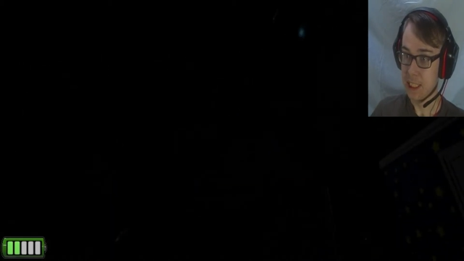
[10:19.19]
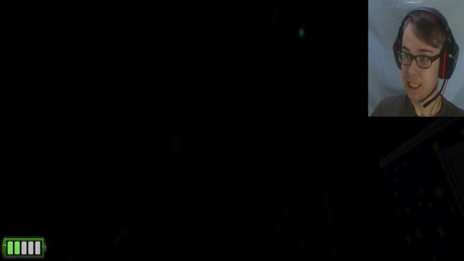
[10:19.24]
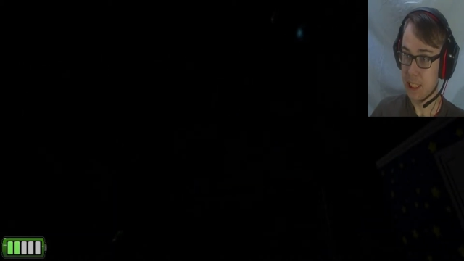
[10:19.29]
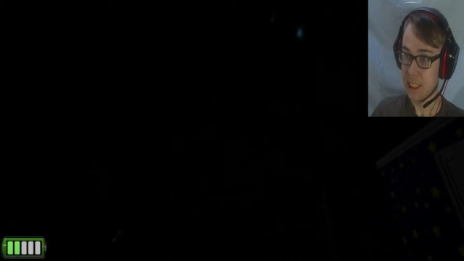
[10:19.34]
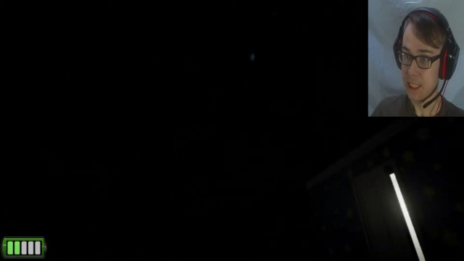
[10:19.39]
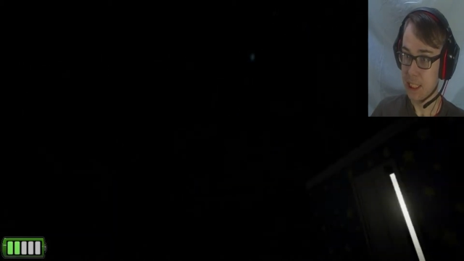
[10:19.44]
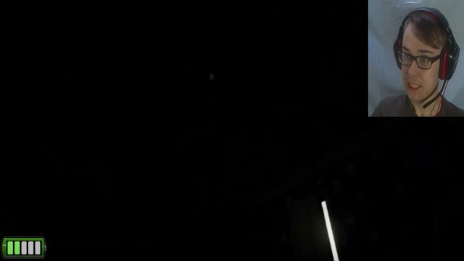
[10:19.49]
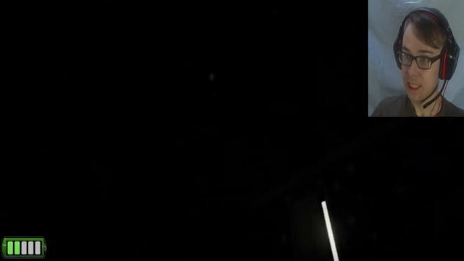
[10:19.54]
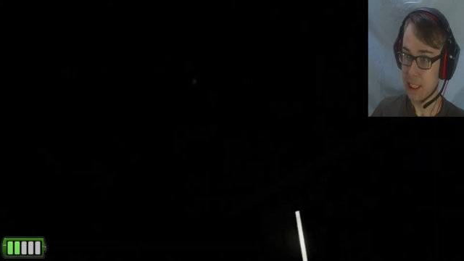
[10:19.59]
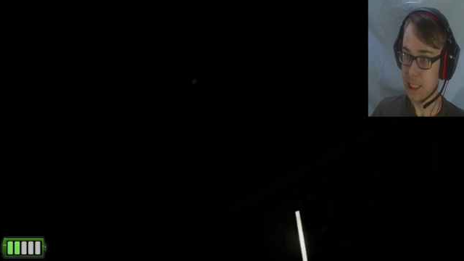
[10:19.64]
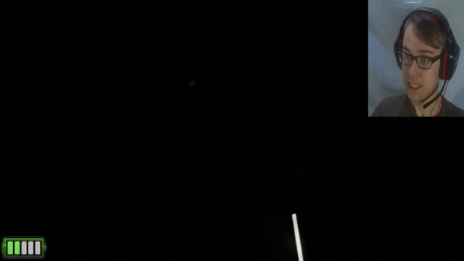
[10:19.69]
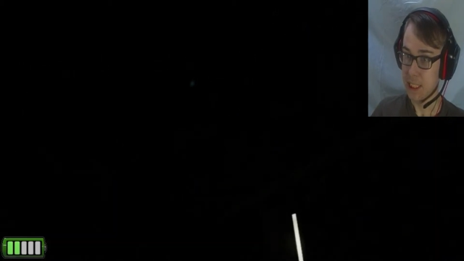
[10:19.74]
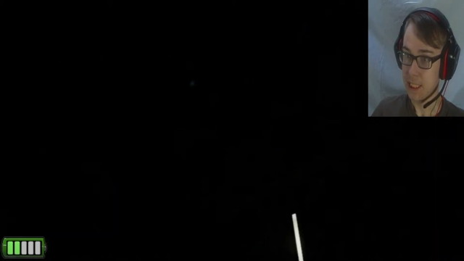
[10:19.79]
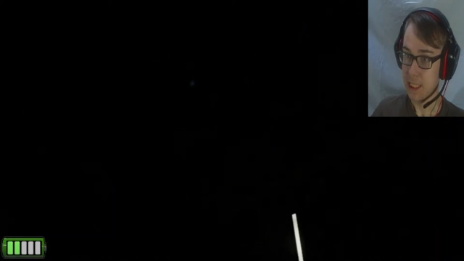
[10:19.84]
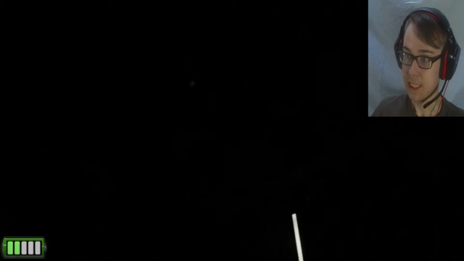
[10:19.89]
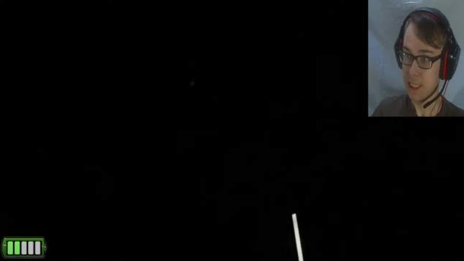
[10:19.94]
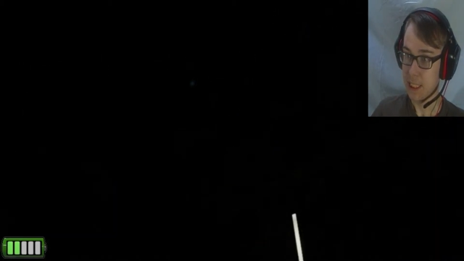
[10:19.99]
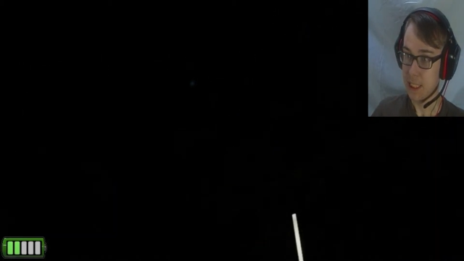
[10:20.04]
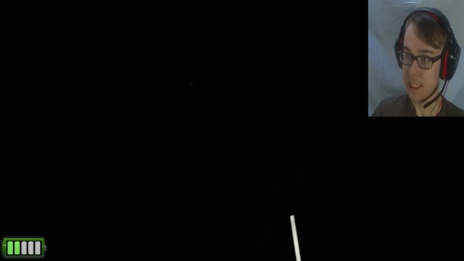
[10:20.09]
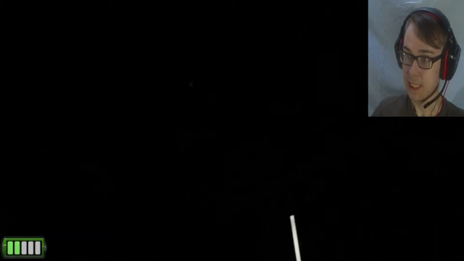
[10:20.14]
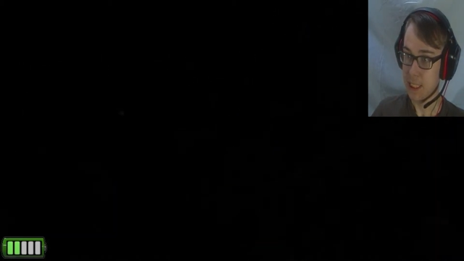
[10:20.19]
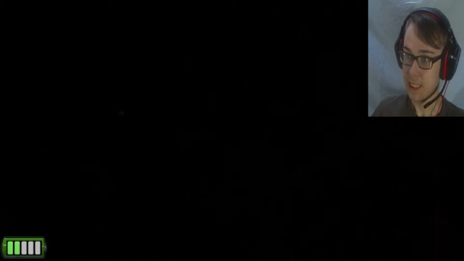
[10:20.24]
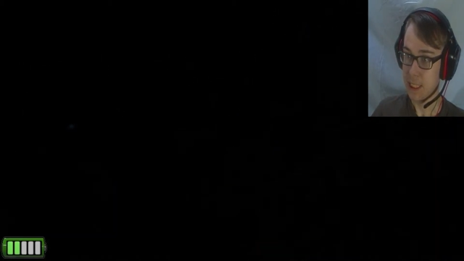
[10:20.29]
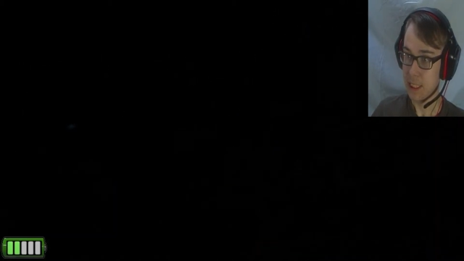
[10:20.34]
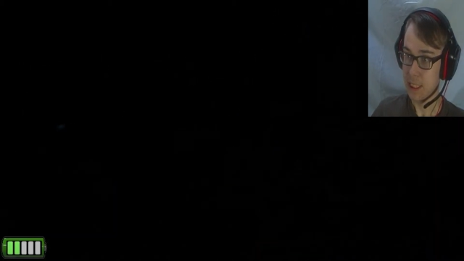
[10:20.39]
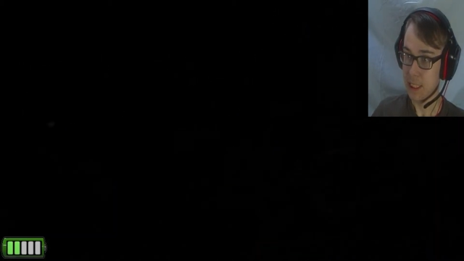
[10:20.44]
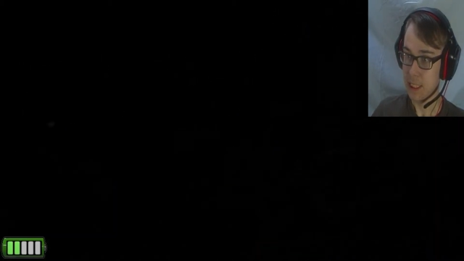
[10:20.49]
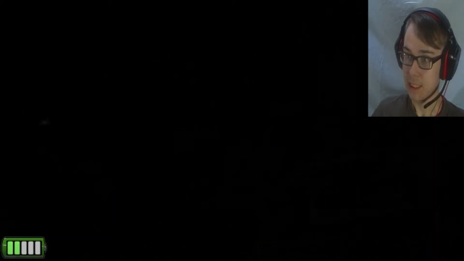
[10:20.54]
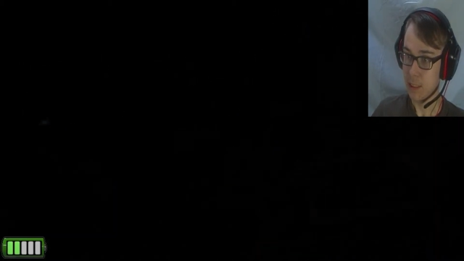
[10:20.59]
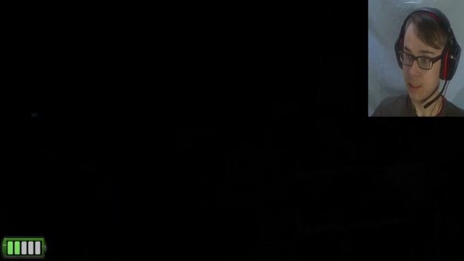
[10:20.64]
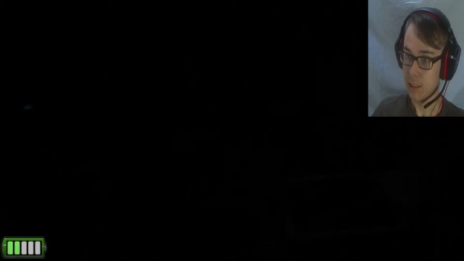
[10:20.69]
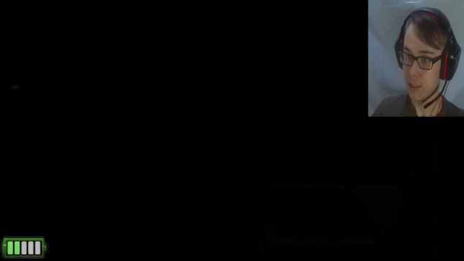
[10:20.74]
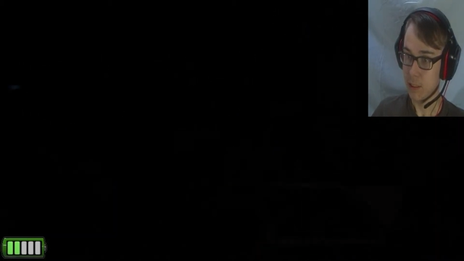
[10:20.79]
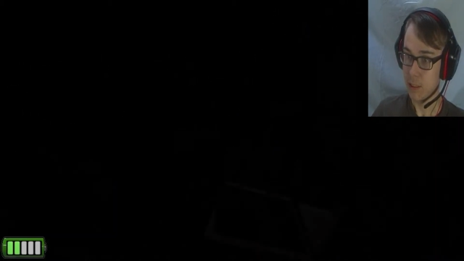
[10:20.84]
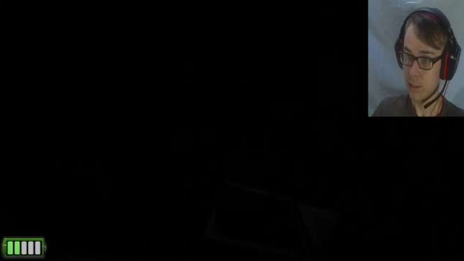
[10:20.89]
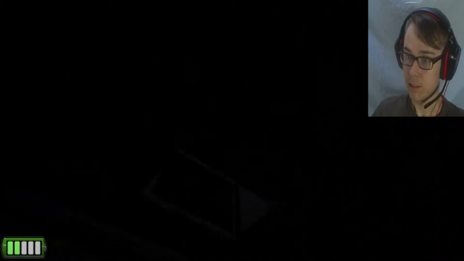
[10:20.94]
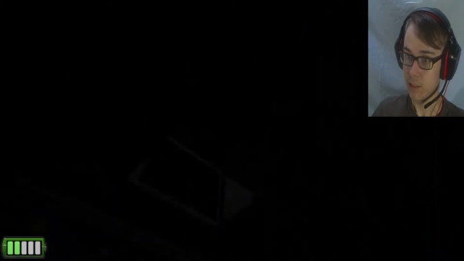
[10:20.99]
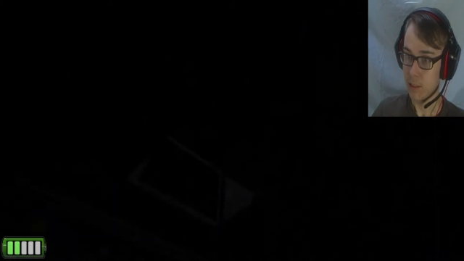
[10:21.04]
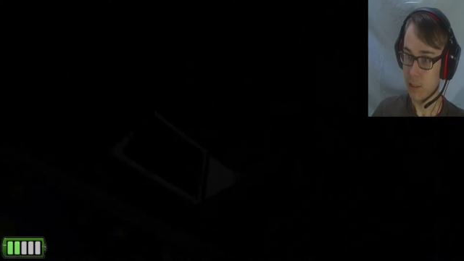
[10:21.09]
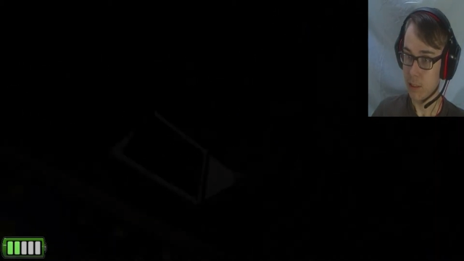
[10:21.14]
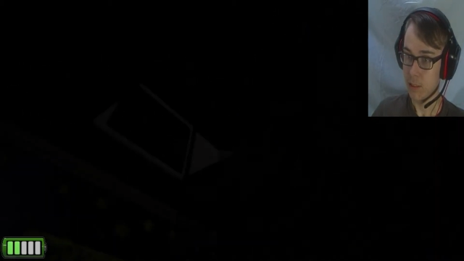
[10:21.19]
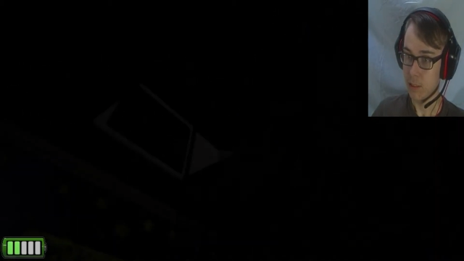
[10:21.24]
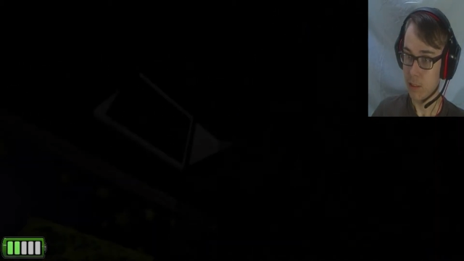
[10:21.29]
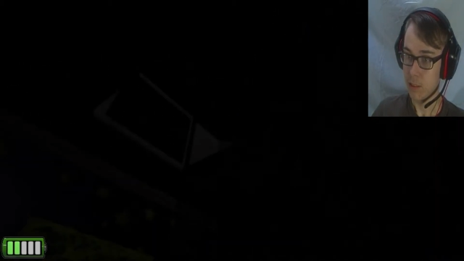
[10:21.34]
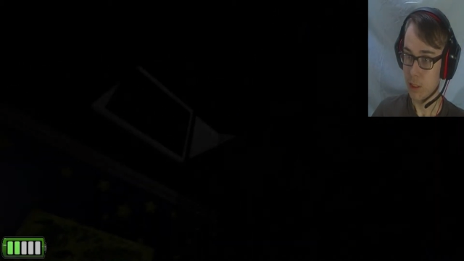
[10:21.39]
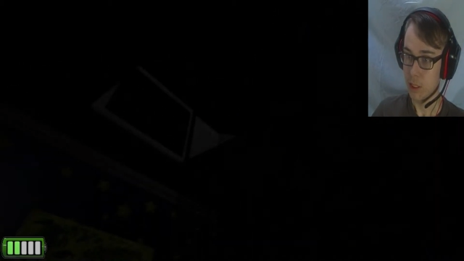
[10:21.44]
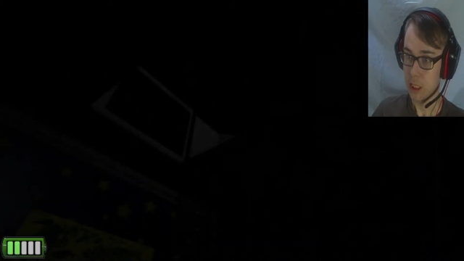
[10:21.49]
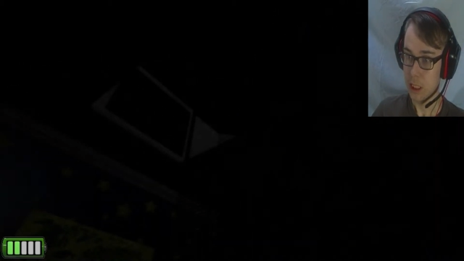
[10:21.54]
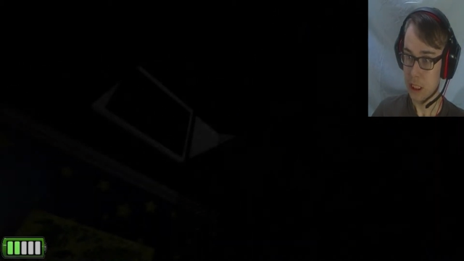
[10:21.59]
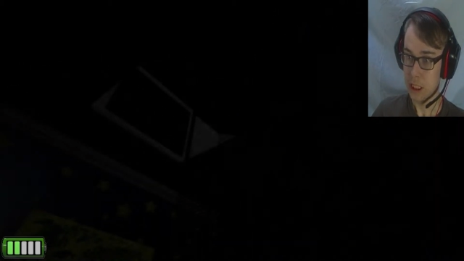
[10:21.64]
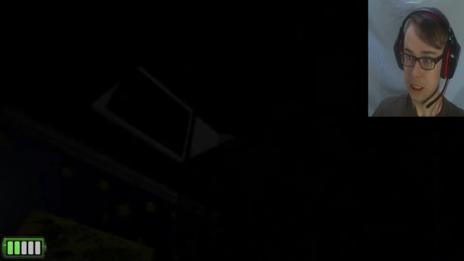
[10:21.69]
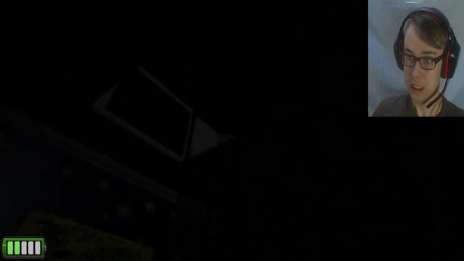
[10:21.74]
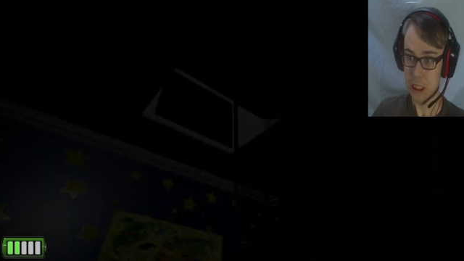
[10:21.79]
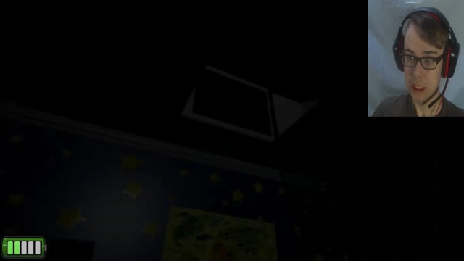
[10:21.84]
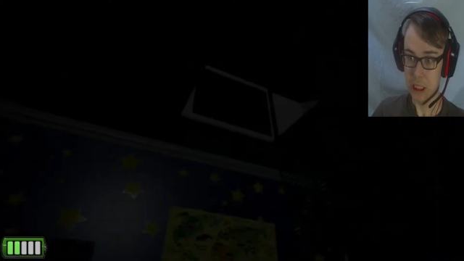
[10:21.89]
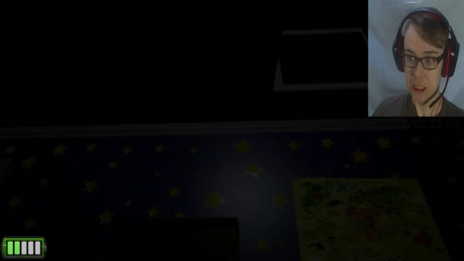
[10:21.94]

(silence)